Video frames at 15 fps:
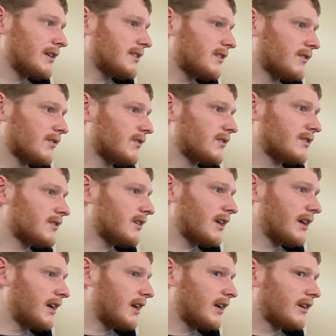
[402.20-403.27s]
The rest of
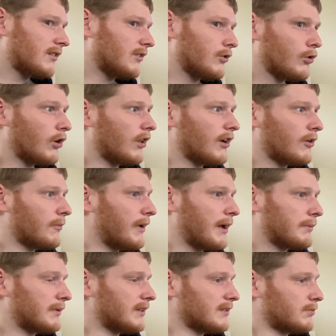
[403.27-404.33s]
this, like, Google
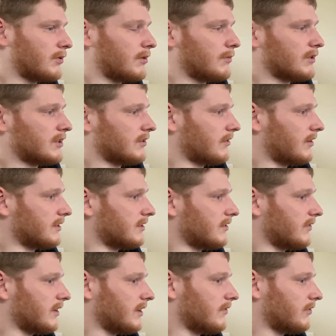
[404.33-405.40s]
Home app does pretty much
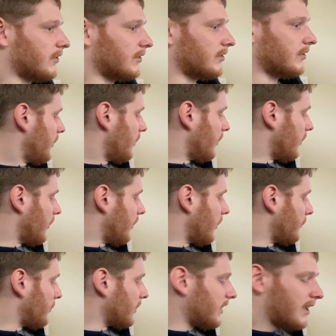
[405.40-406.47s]
the rest of it.
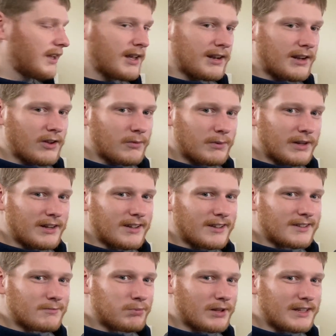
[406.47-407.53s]
But yeah, now I'm
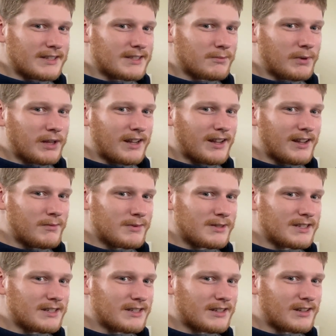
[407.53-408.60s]
gonna play some
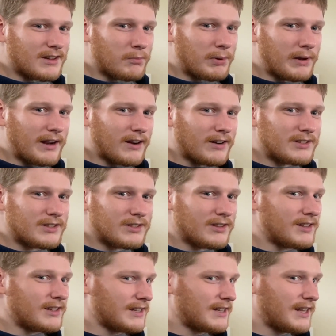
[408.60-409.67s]
games and compare
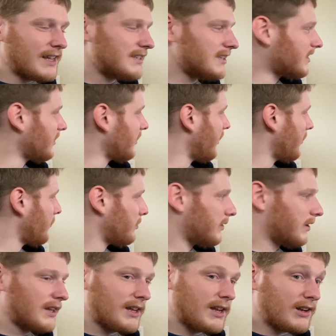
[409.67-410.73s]
to the
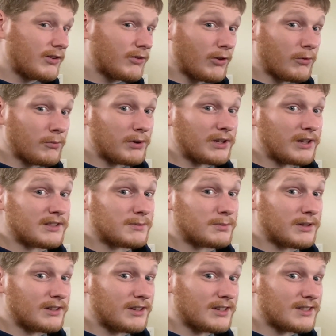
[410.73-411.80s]
desktop and
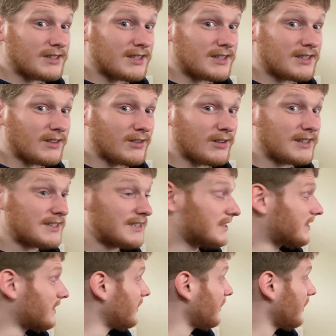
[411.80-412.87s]
Chromebook experience. So
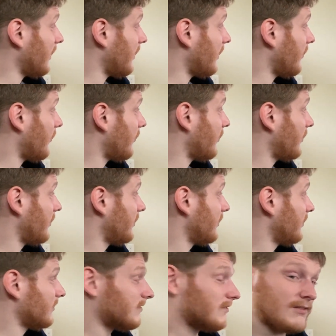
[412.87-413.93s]
let's see
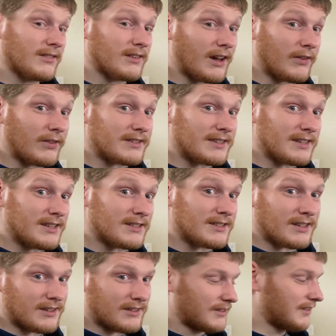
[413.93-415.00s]
how this
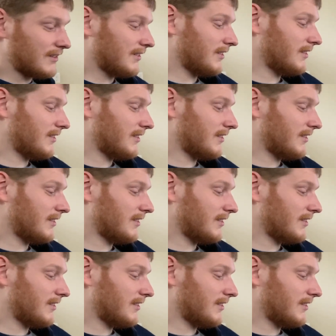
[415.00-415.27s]
is.